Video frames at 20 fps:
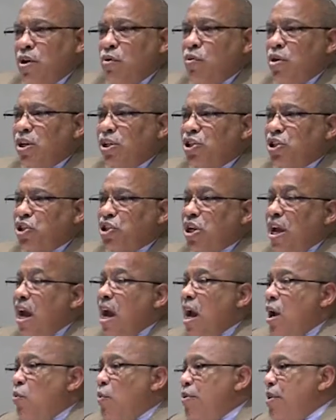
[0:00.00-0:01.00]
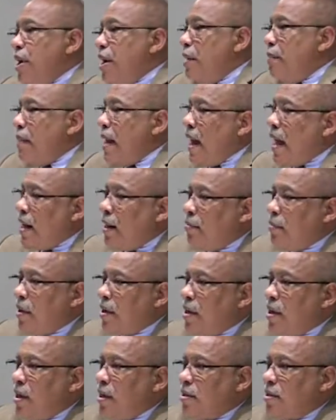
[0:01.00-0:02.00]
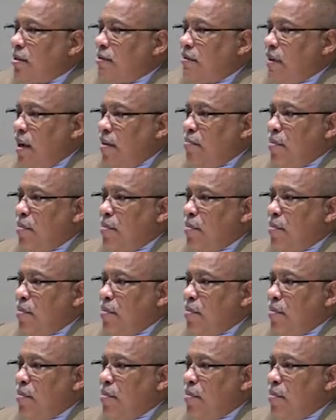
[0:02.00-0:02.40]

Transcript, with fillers: We don't want to share with anybody because of